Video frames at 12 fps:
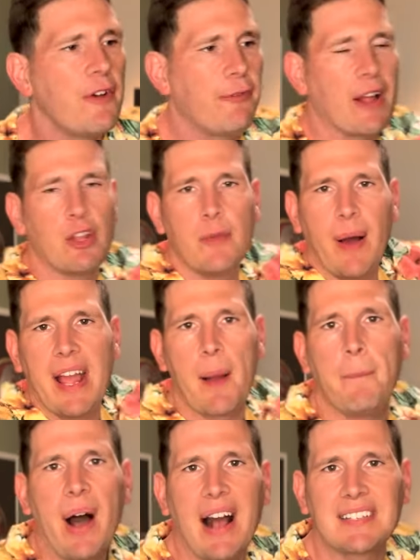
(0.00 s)
followed by a
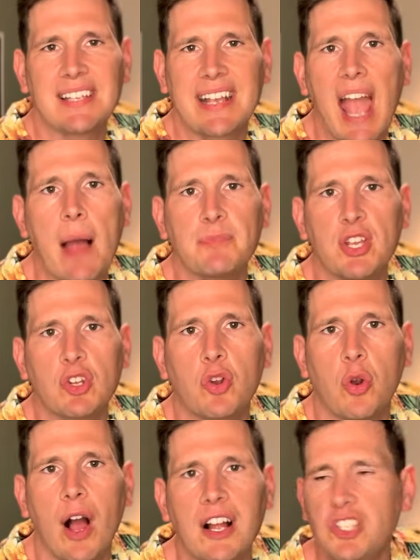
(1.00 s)
box of Captain
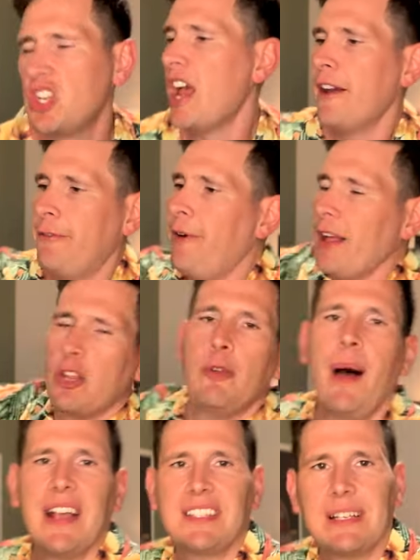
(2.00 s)
Crunch, followed
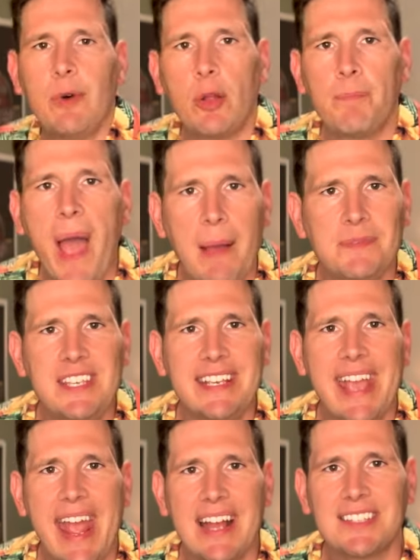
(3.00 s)
by some old Pepsi
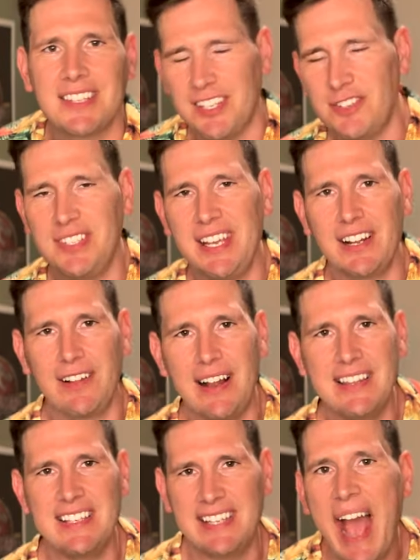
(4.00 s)
cans like you see in a lot of
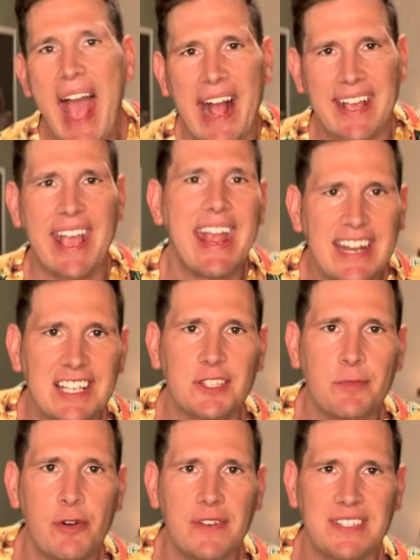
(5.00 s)
these hack 80s
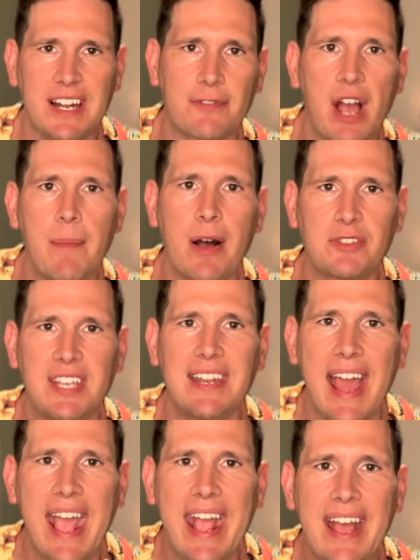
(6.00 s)
movies that have come out
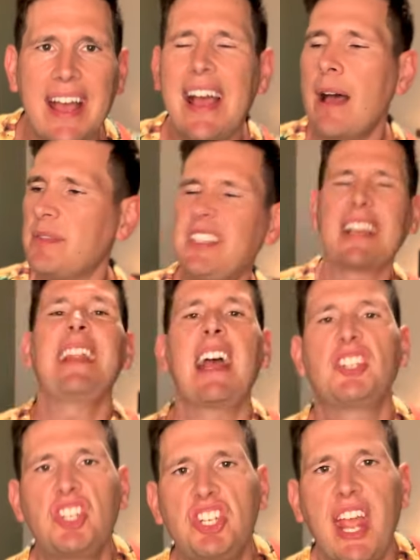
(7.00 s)
today. I'm sick of
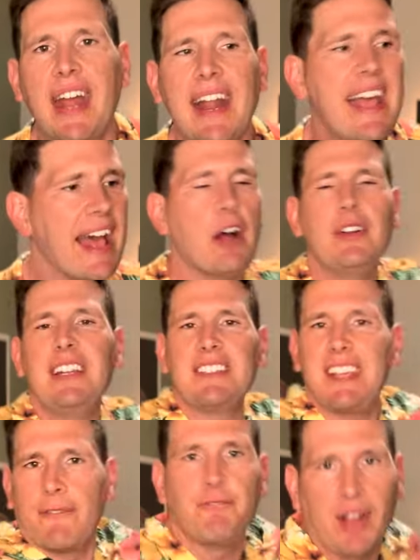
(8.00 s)
that shit. I don't need to
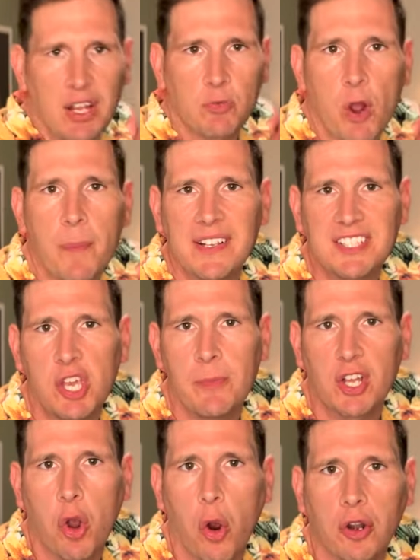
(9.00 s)
see a fucking Rubik's Cube in
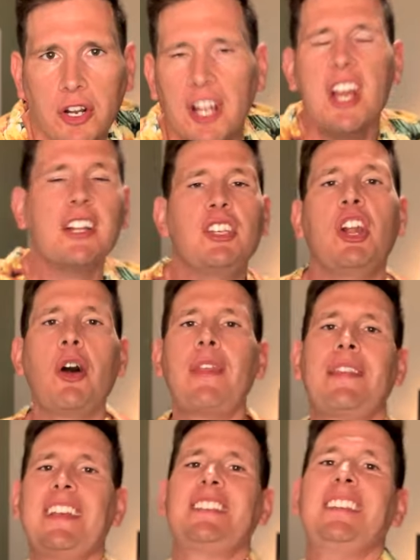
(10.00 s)
the corner to know
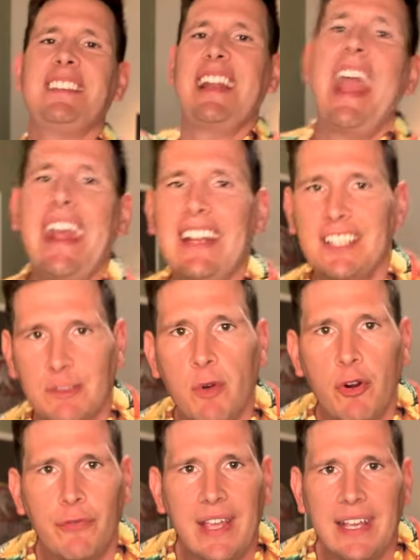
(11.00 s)
that this is an 80s
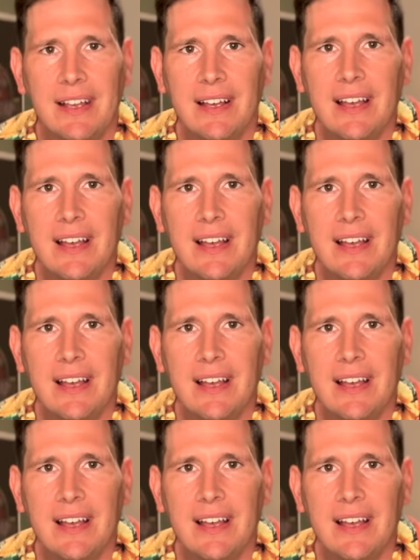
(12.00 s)
movie.